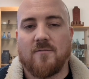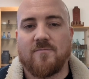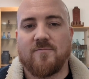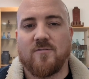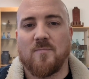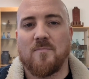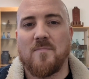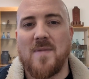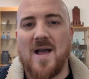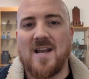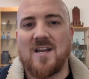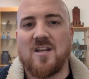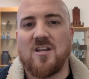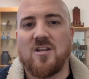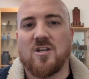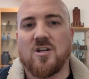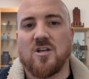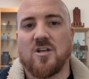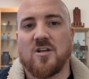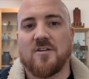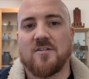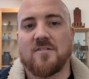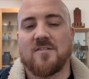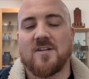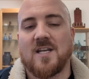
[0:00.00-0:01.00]
For many
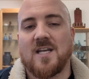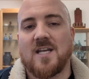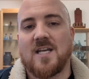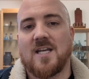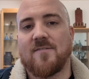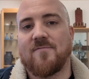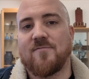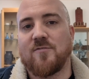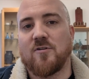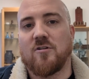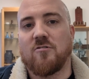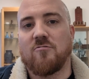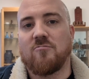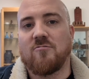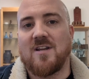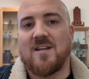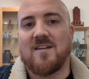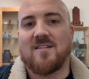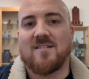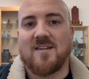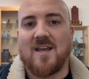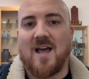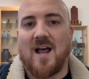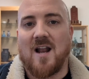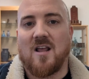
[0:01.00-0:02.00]
years, if you're a
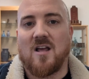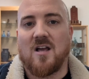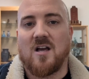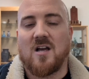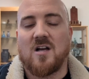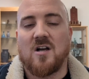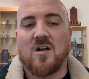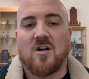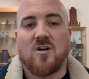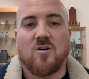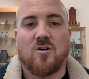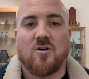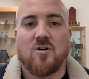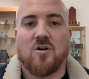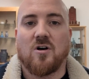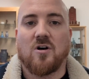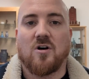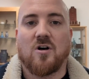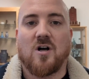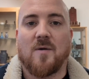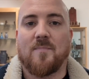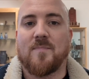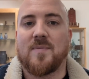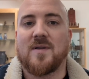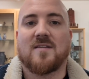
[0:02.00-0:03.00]
reseller
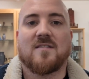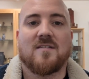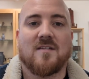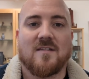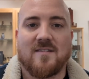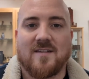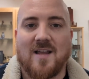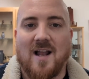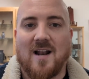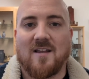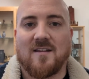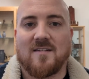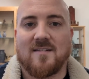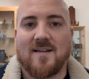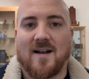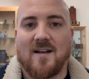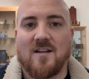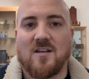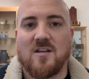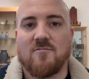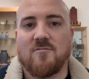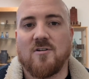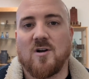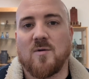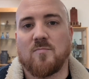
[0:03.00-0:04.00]
or a business seller selling
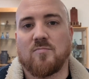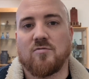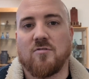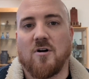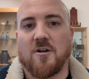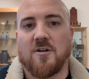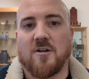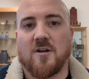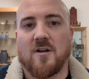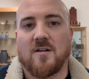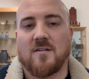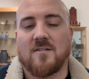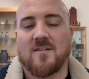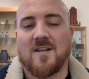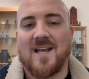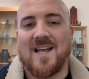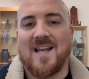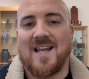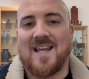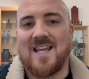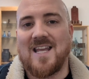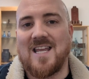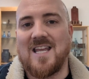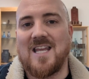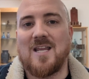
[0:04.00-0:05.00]
your own products,
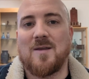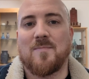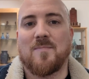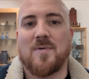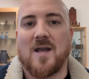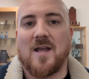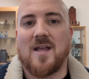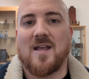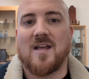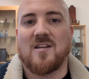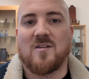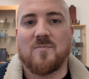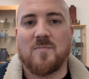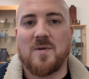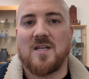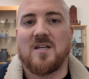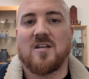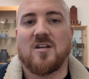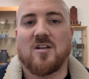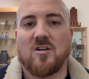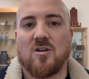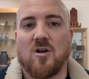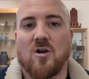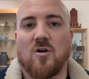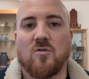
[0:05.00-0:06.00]
eBay has been the
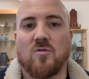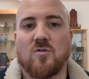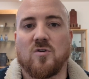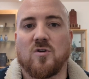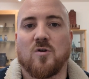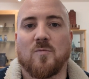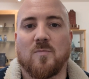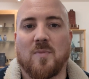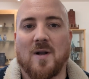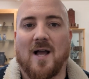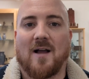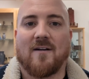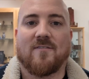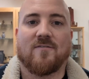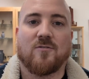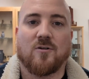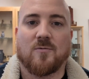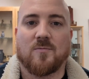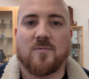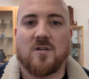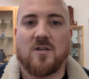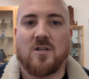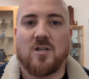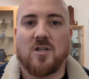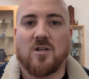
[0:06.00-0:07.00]
go-to platform
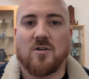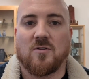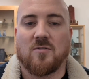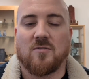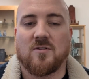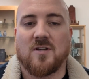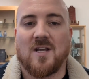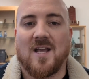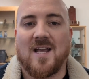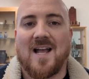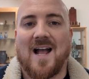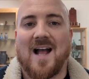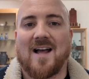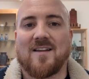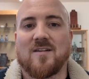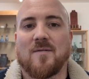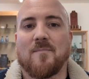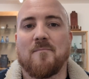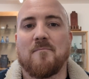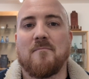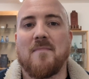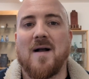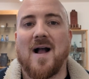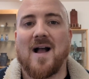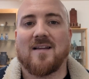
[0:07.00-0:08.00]
to use. It has a
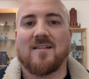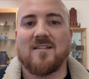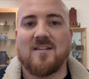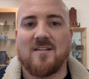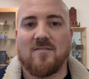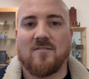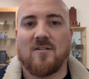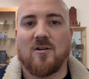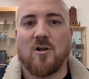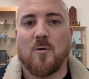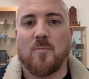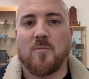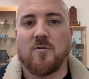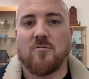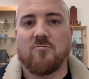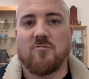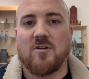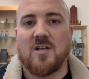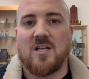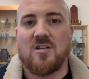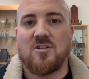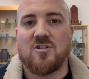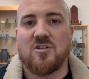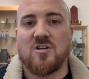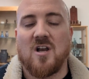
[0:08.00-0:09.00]
massive global
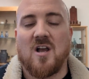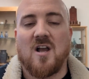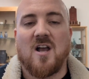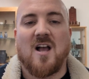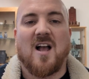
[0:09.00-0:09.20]
reach,